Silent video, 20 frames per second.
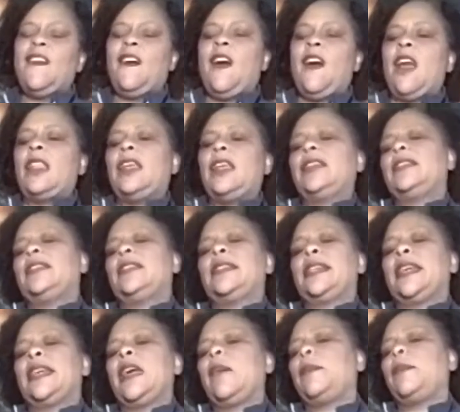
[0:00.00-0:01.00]
I like to
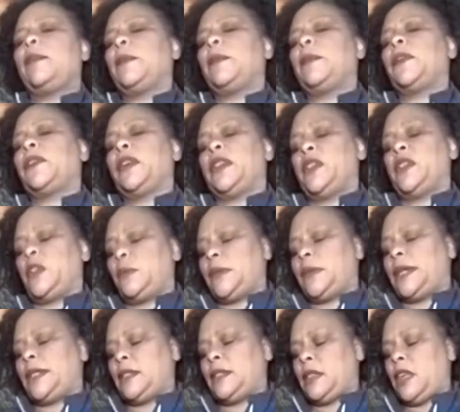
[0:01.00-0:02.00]
sing happy birthday to
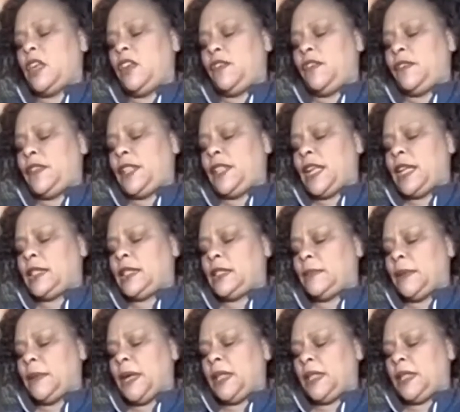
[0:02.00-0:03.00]
myself, and
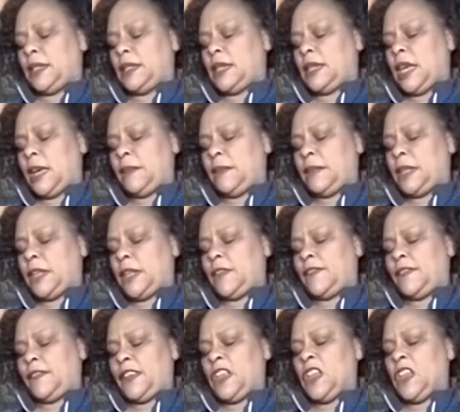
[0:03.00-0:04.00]
that's about the time that
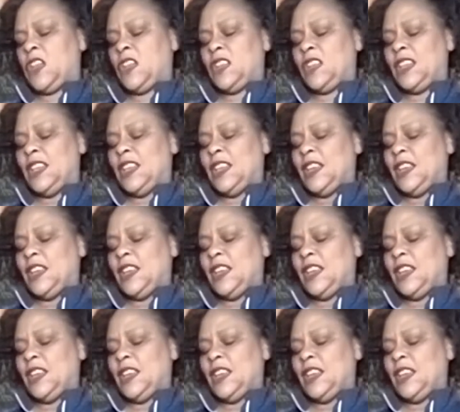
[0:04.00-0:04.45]
I feel